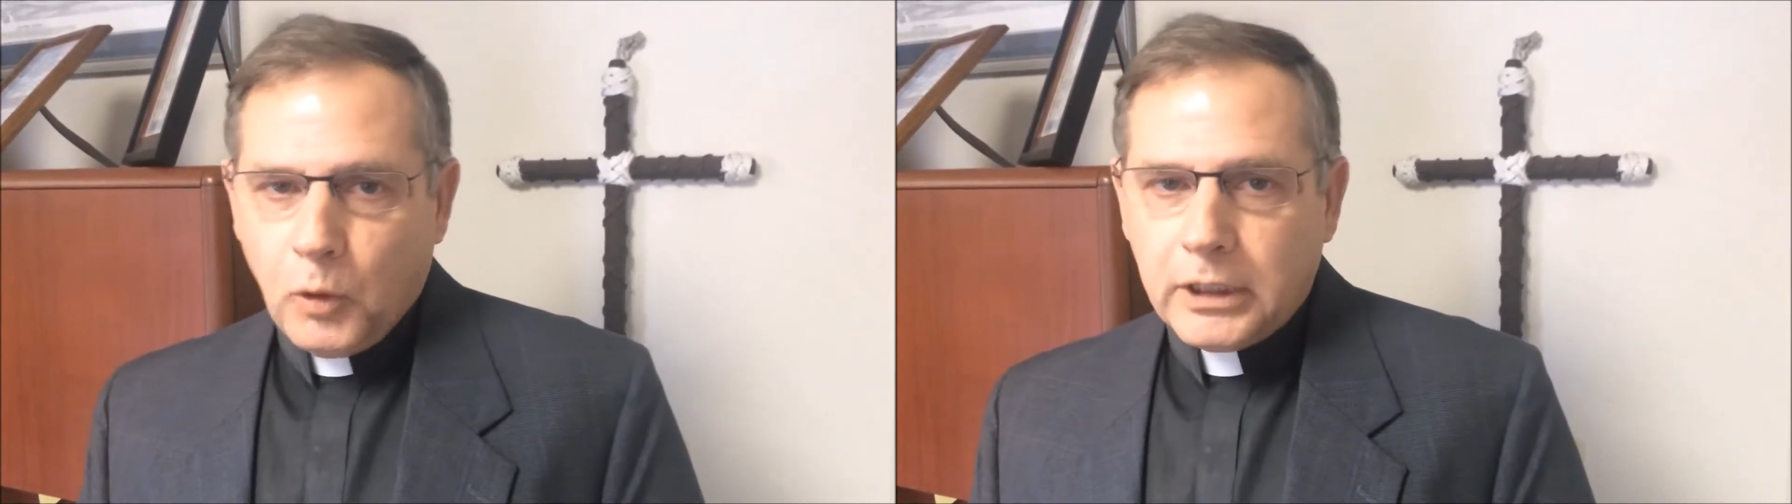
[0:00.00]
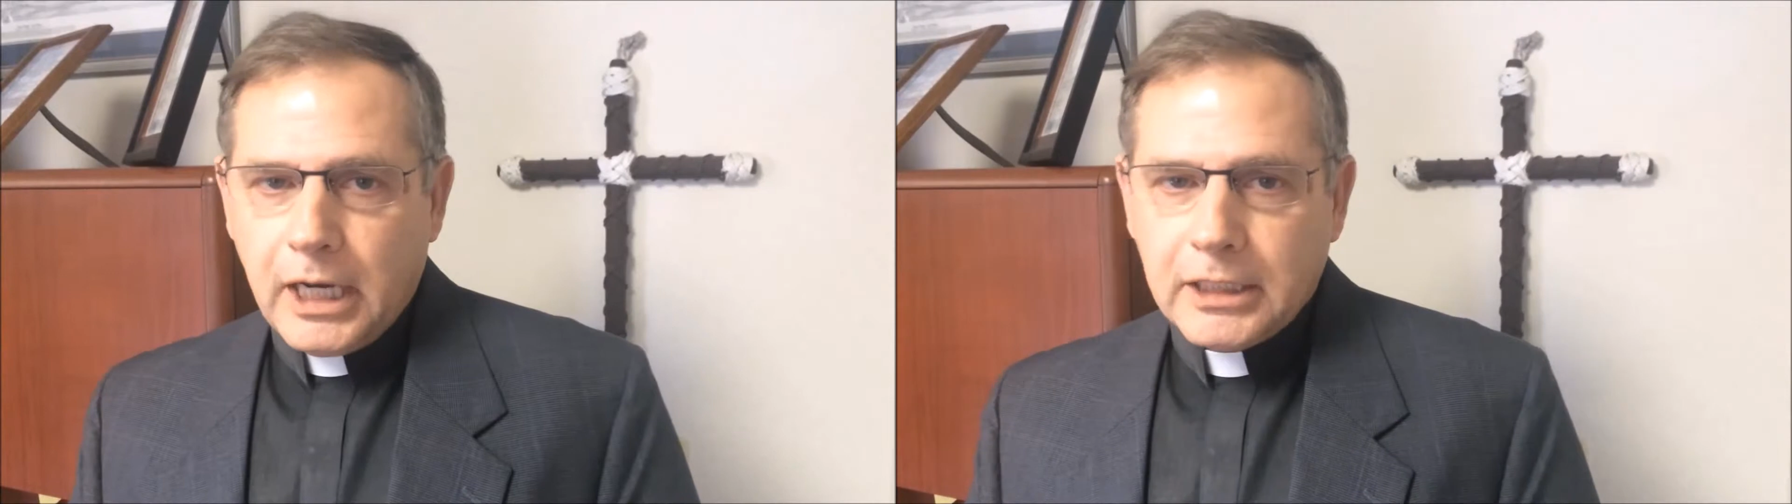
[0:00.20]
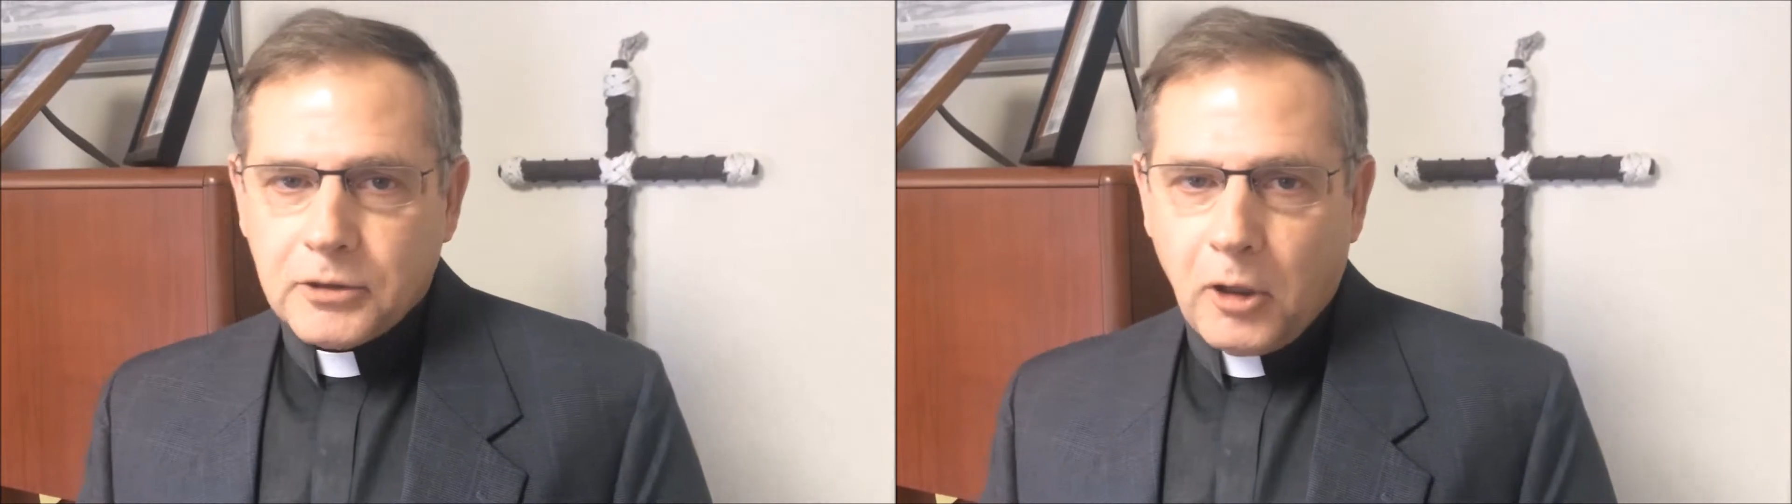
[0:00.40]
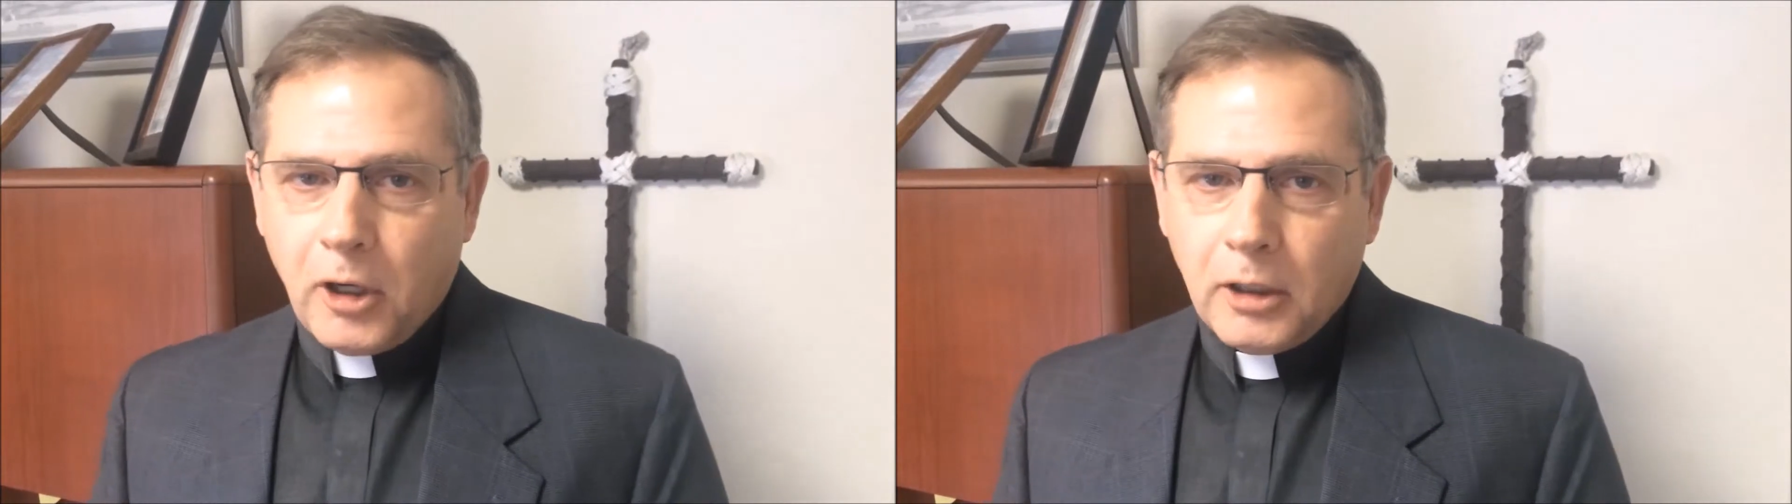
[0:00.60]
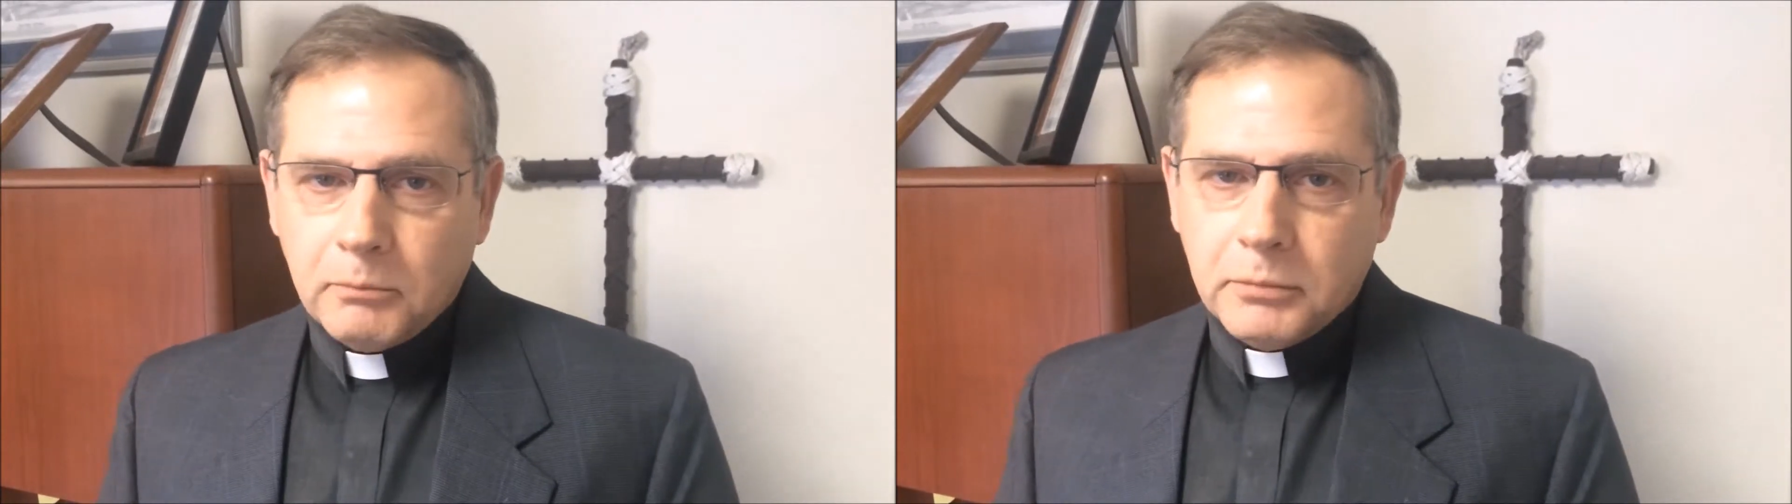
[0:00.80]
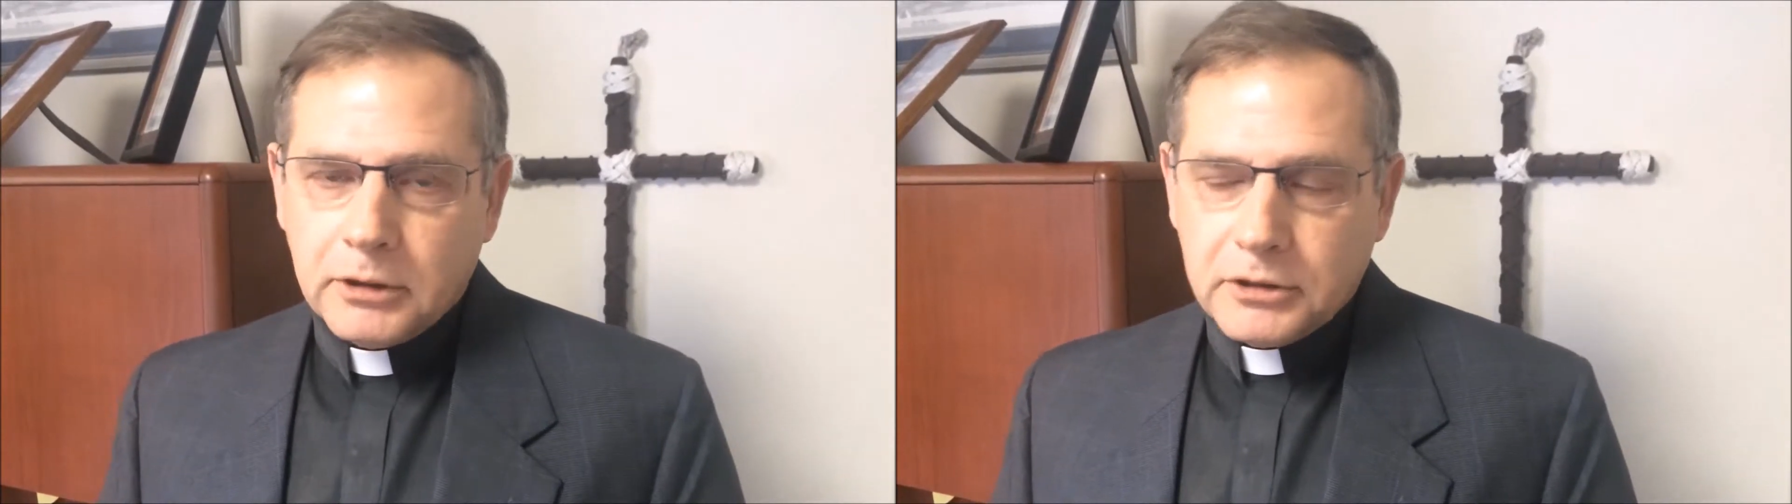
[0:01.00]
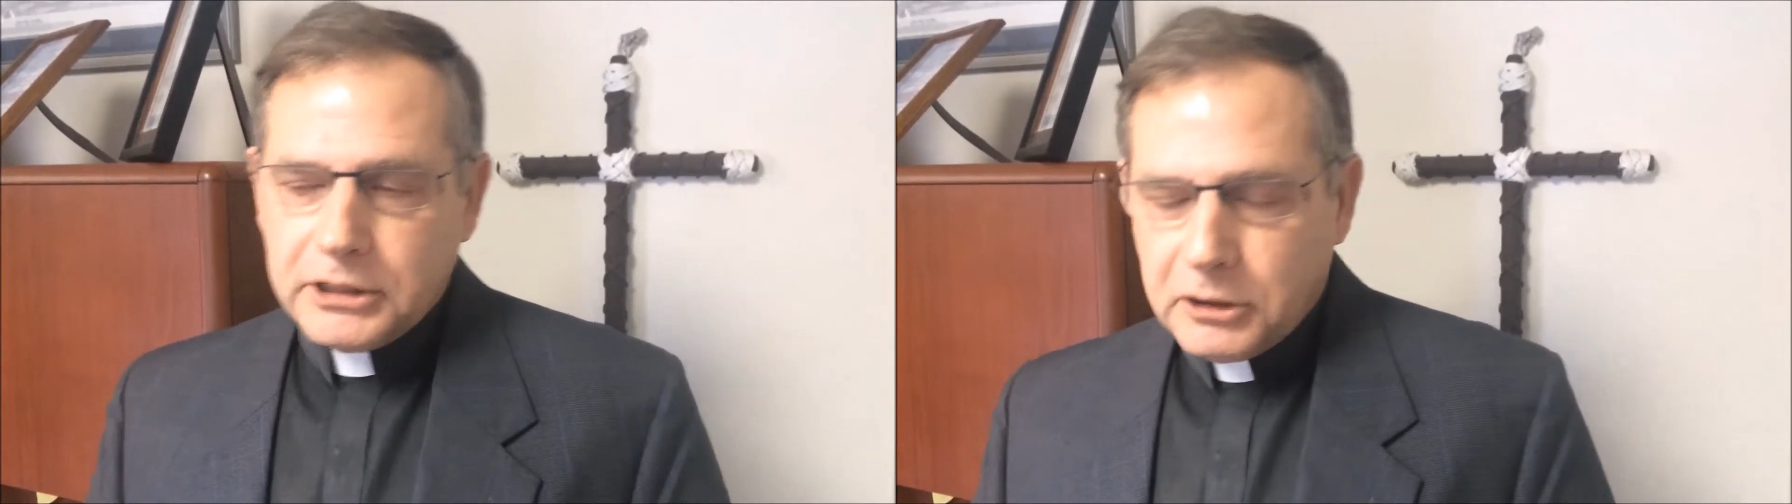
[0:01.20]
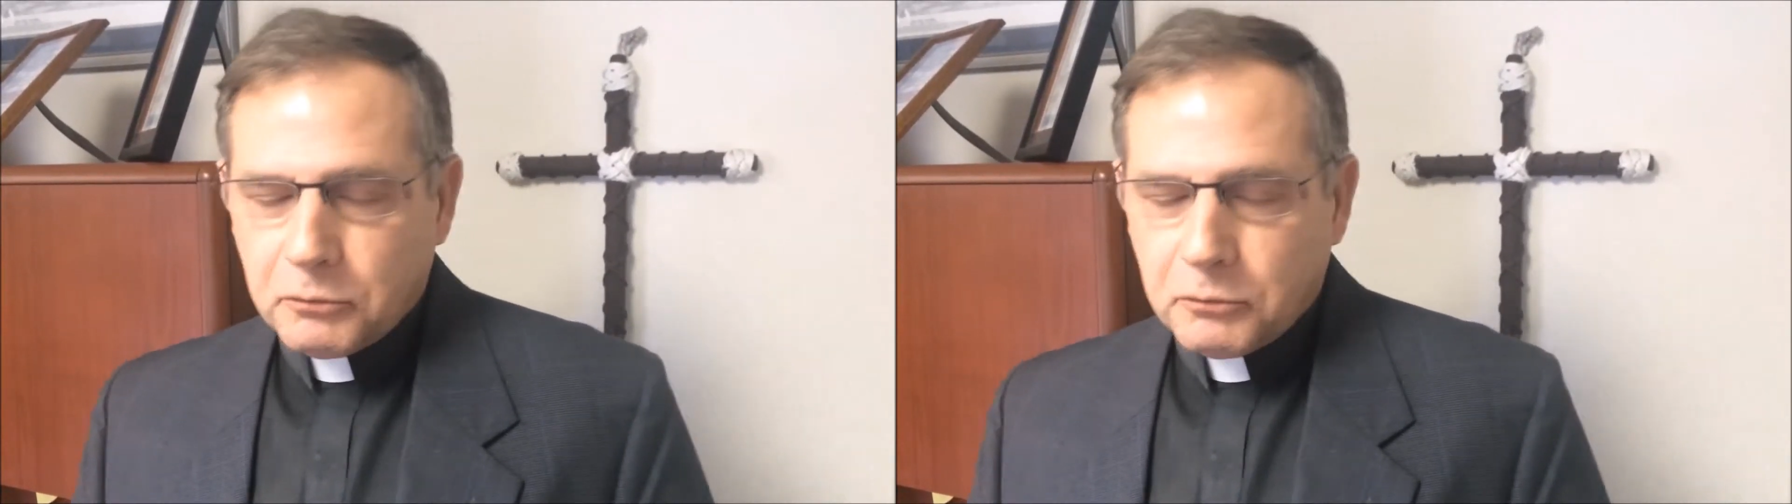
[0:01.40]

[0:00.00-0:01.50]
one guy's arm because